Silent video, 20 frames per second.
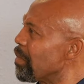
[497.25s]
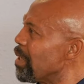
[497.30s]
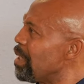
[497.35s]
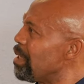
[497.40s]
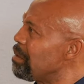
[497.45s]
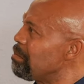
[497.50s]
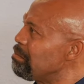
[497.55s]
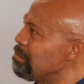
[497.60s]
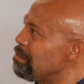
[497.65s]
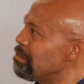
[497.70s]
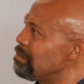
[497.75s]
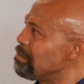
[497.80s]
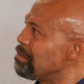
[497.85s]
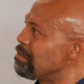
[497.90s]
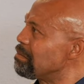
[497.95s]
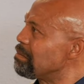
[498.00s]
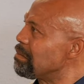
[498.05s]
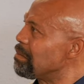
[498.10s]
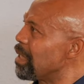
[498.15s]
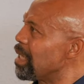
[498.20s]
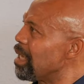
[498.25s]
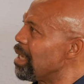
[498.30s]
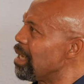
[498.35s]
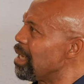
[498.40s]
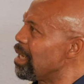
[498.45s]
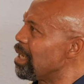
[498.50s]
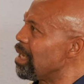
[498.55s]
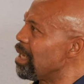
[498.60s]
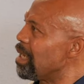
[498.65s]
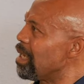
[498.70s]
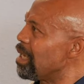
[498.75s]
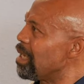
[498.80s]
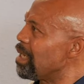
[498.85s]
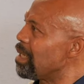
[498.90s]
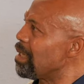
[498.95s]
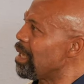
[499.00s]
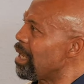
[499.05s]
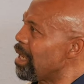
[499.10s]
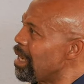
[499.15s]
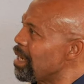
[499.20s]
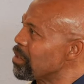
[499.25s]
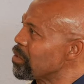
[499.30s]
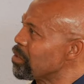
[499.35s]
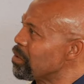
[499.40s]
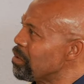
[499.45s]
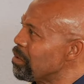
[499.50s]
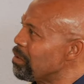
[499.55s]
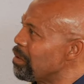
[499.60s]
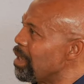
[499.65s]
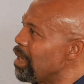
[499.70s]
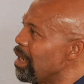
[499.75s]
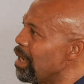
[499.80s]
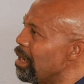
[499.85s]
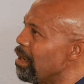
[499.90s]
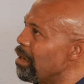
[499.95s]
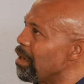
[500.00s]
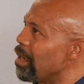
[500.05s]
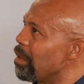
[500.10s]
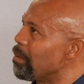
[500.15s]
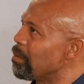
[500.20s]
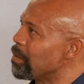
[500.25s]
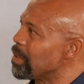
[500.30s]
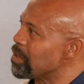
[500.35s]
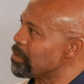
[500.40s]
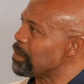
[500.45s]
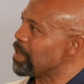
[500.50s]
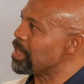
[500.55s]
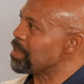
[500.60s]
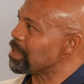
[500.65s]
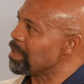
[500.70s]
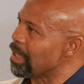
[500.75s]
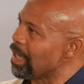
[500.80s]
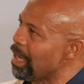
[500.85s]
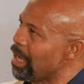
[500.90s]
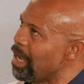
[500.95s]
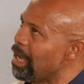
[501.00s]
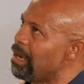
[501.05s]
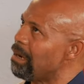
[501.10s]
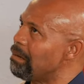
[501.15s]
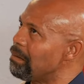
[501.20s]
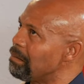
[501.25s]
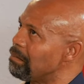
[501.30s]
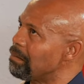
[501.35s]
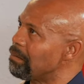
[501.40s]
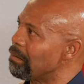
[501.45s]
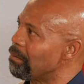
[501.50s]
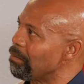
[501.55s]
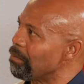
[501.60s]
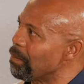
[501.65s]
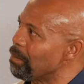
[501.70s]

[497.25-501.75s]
Um, an actual area, just basically how